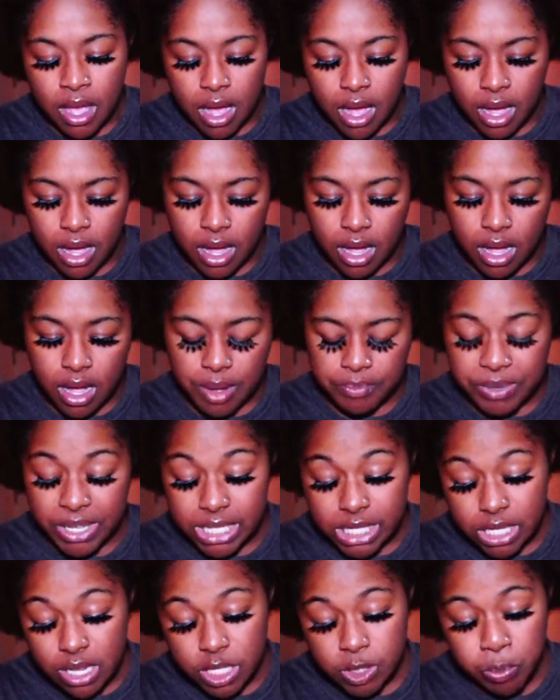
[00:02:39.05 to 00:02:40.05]

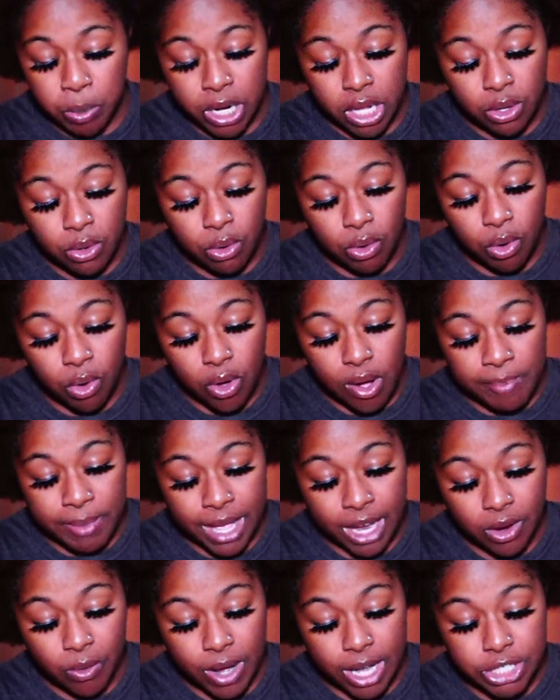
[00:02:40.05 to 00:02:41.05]
This looks pretty cool. I'm
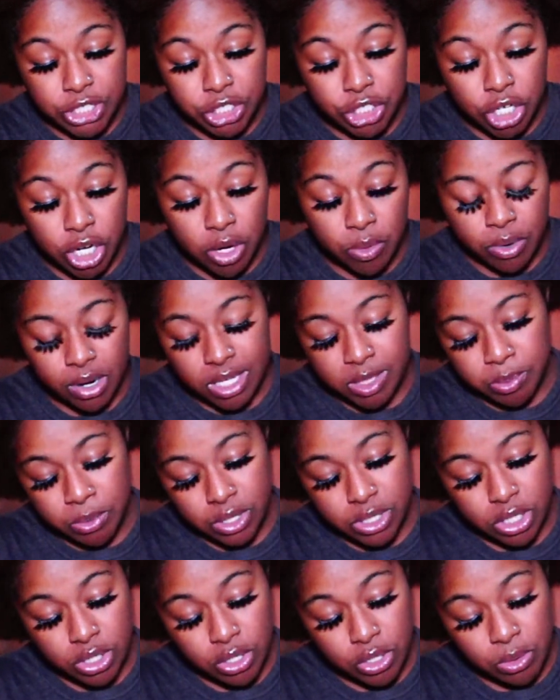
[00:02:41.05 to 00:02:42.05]
not quite sure what I'm
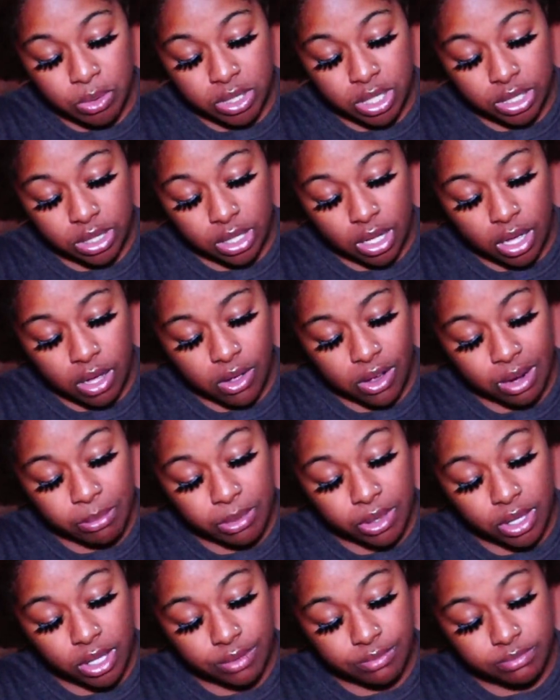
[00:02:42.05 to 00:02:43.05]
supposed to do with it though. Let
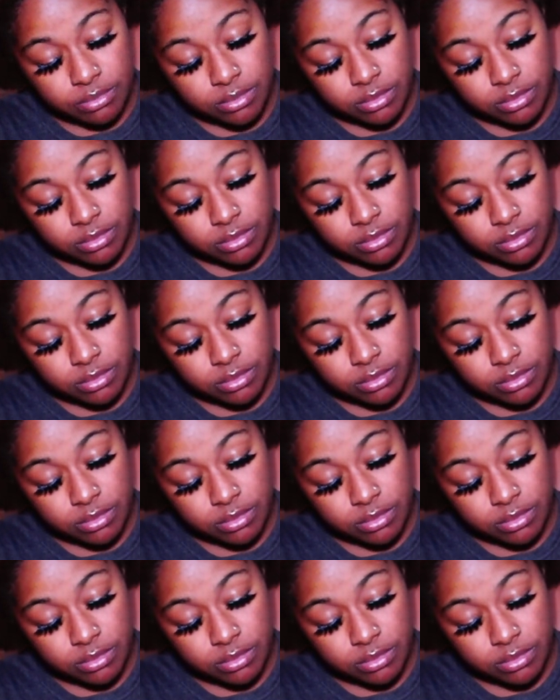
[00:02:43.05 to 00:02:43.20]
me look.